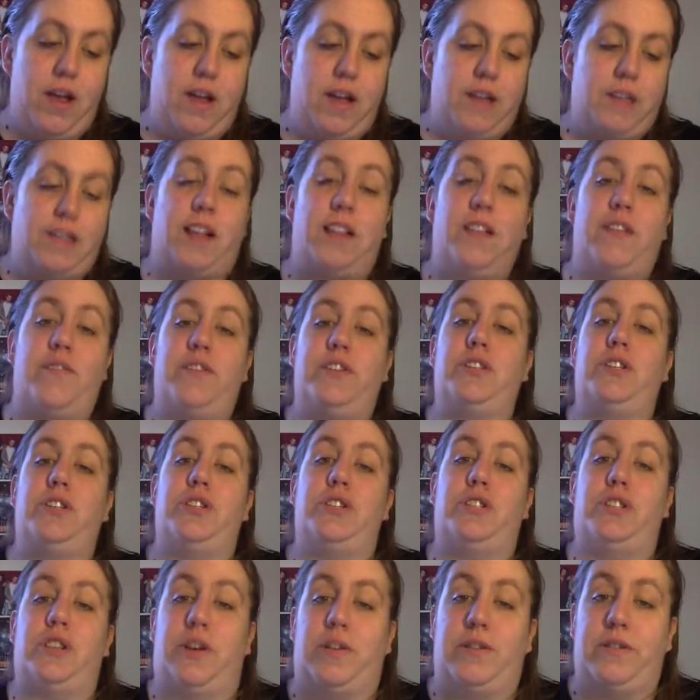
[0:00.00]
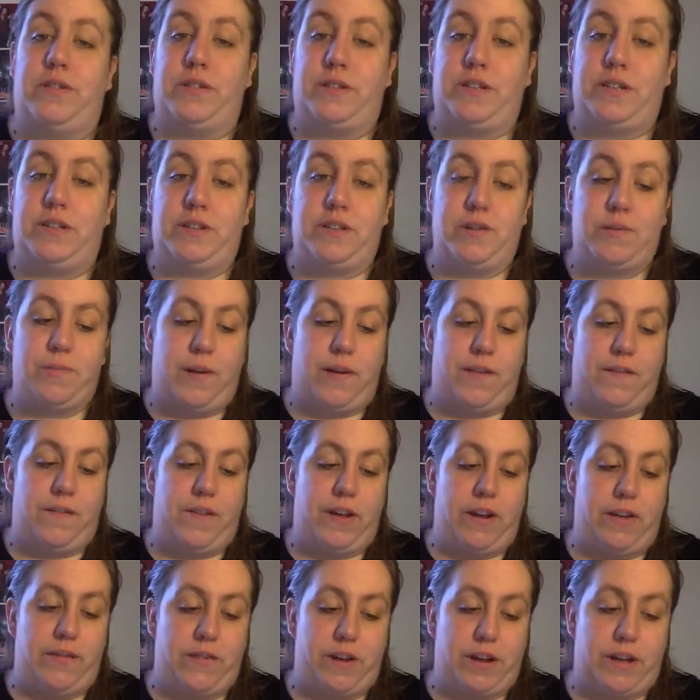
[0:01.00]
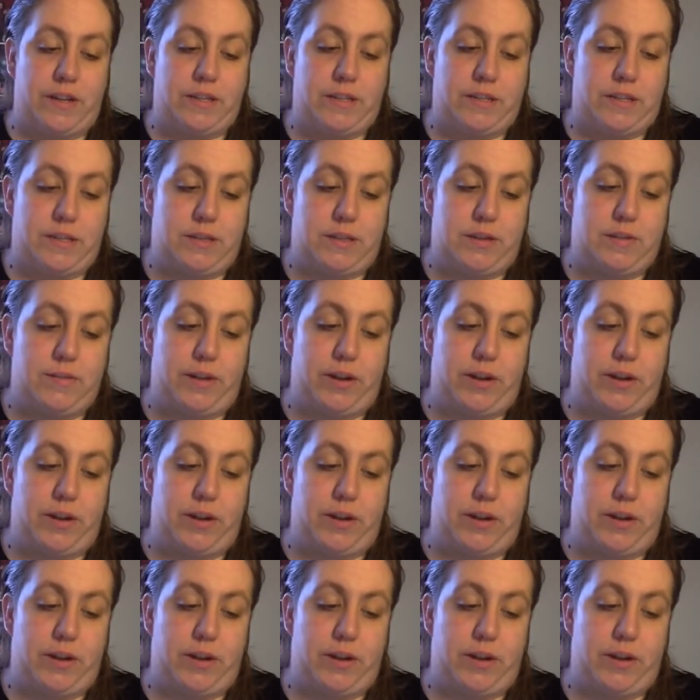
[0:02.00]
Television shows. These are my favorites.